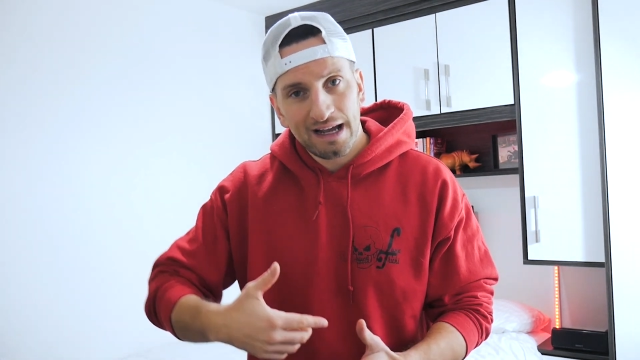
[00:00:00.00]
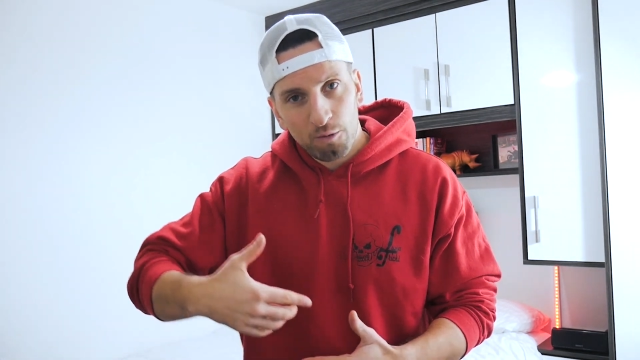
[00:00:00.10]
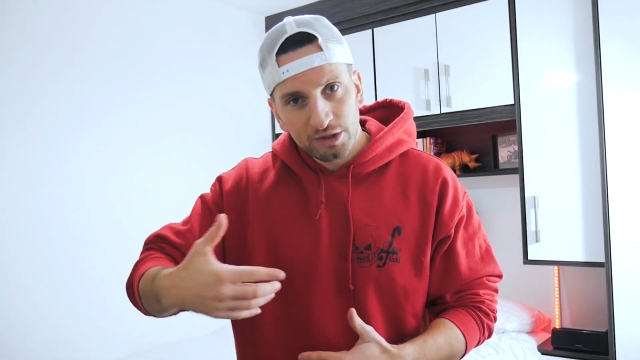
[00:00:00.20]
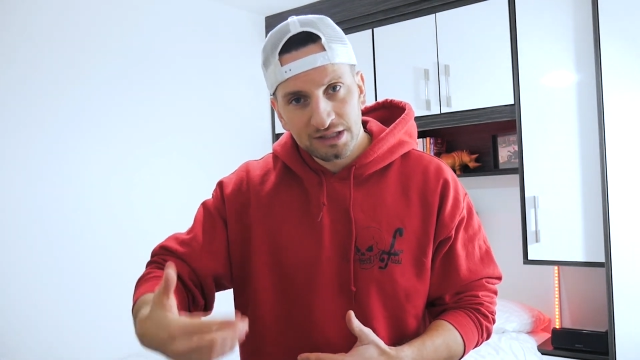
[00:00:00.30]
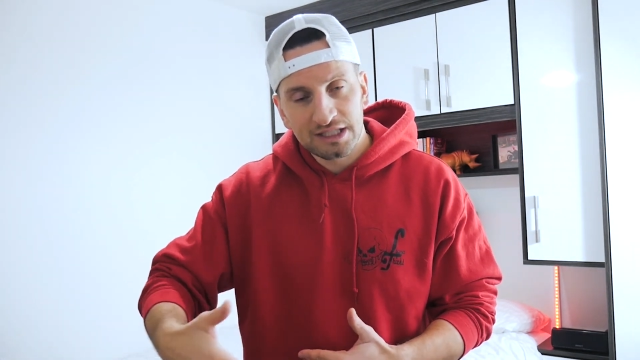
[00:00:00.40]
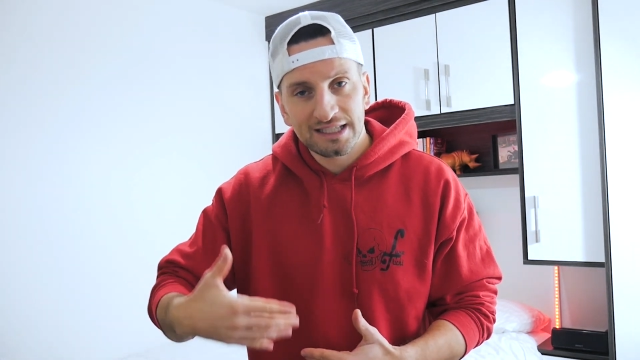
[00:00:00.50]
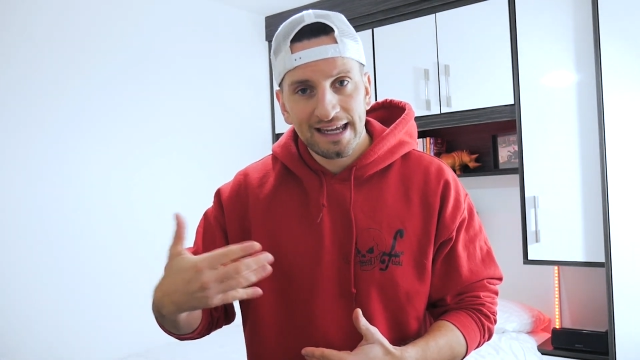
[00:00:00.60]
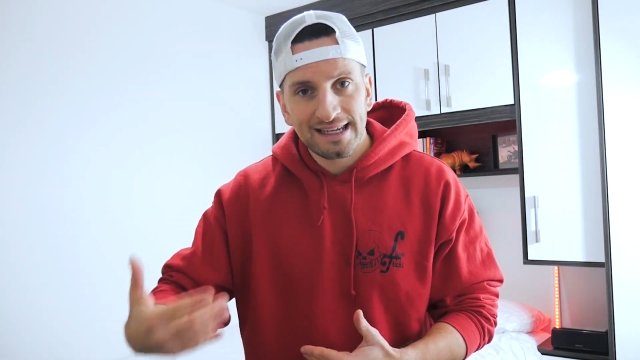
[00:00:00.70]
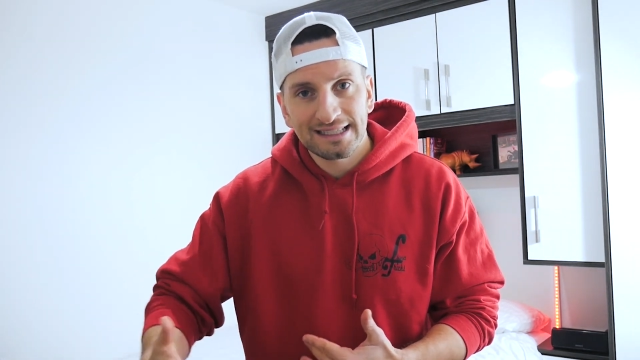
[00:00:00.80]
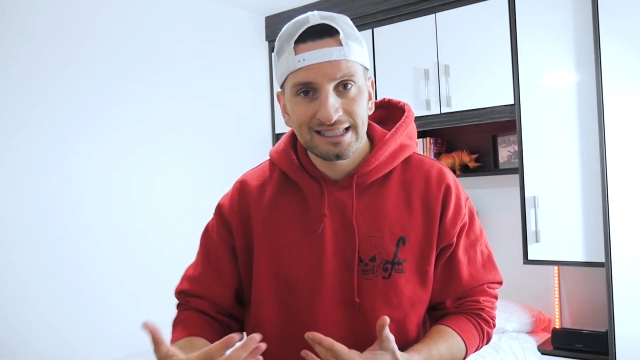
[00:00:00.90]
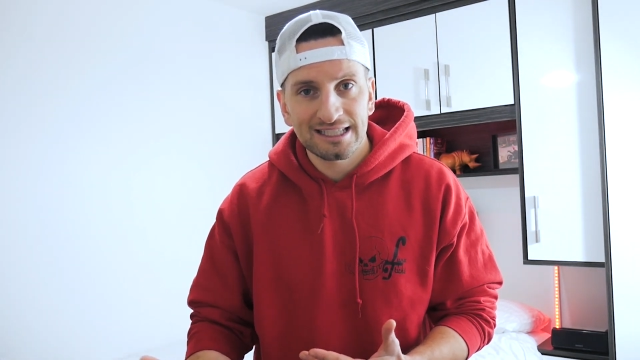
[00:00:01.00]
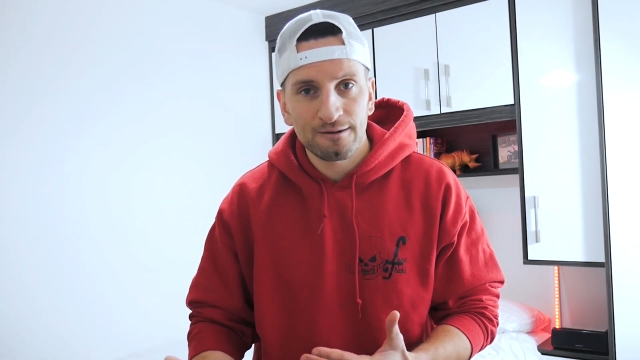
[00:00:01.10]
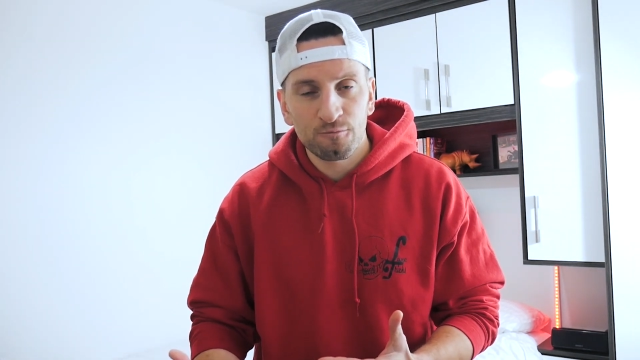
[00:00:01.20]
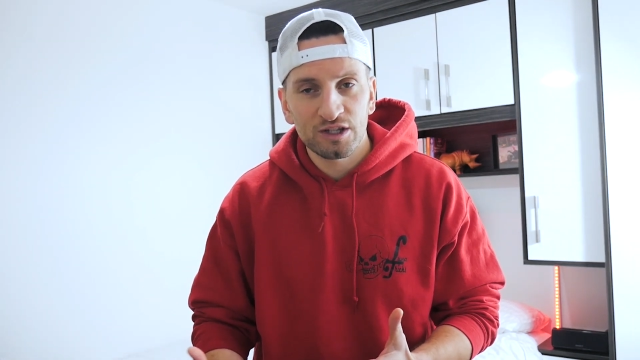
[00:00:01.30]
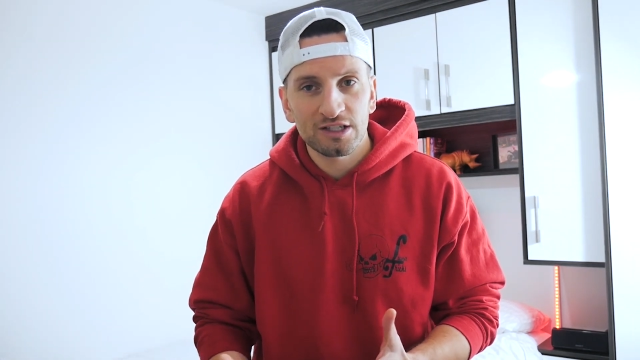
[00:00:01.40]
I want to stay
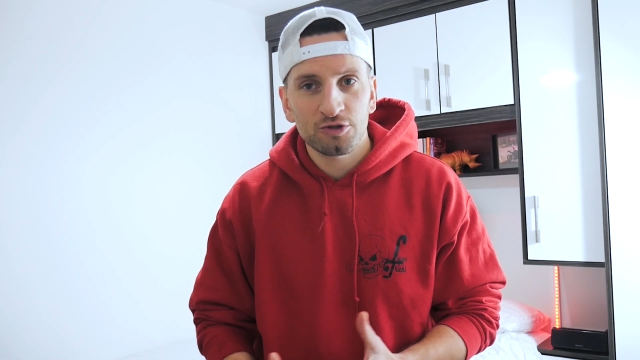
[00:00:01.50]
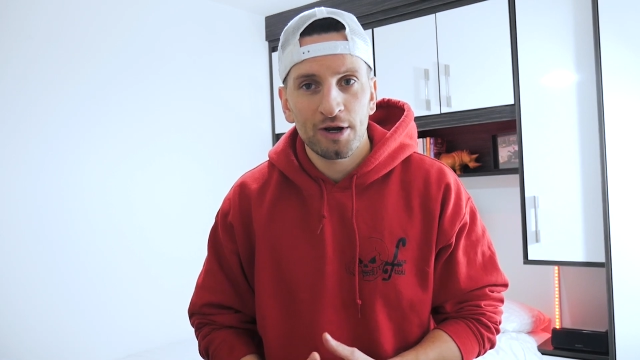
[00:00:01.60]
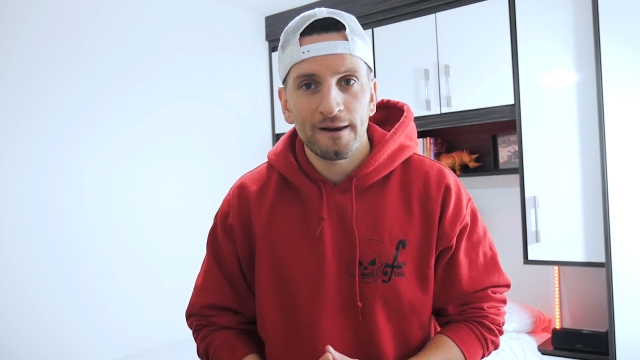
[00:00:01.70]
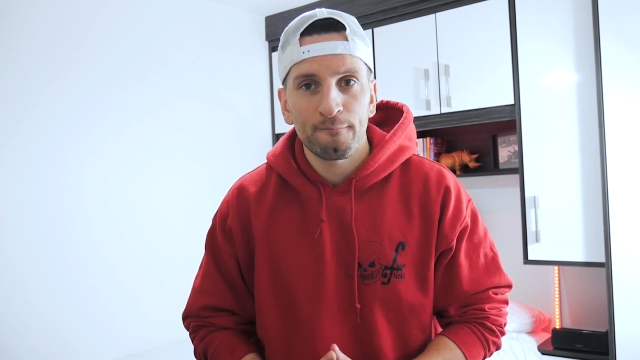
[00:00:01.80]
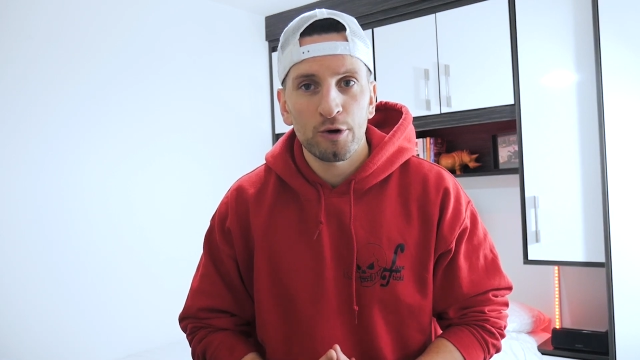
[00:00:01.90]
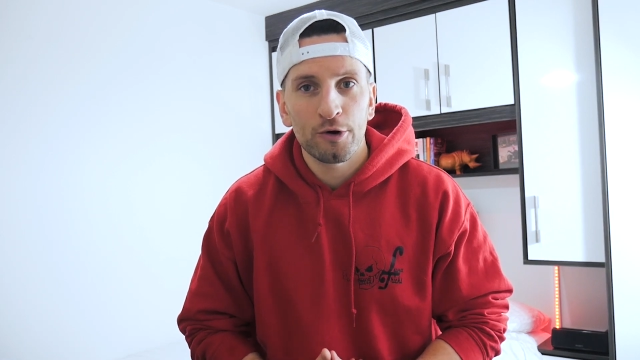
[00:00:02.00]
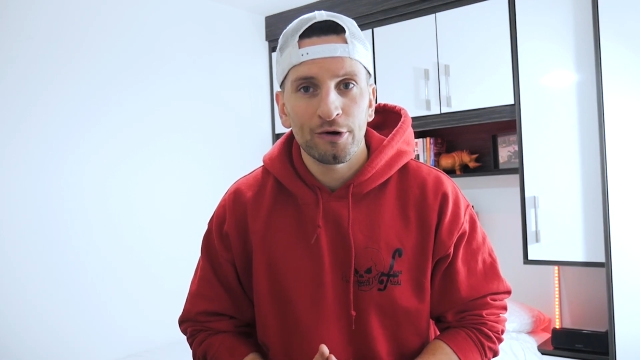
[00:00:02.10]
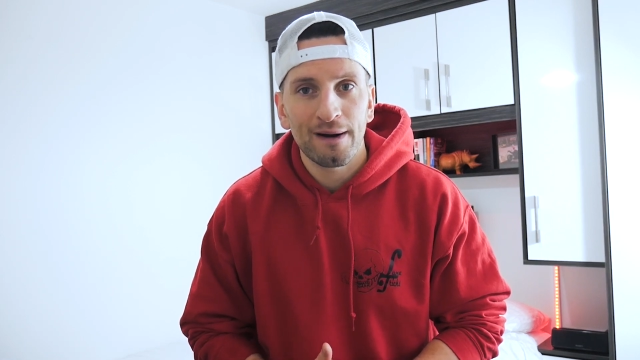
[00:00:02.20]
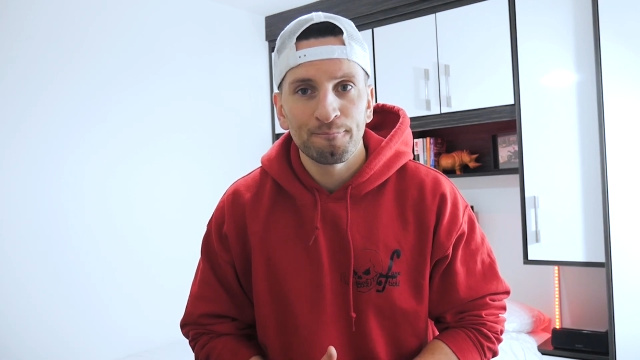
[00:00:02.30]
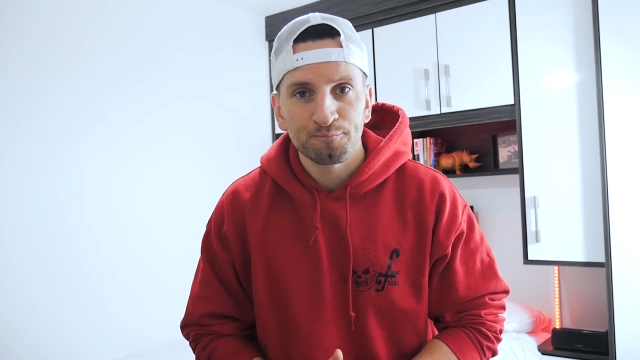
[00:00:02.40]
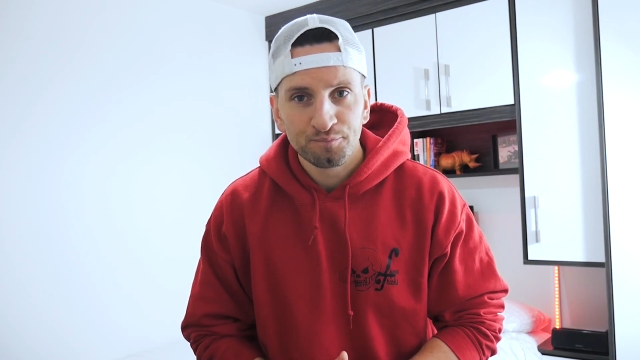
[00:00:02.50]
consistent with this training program.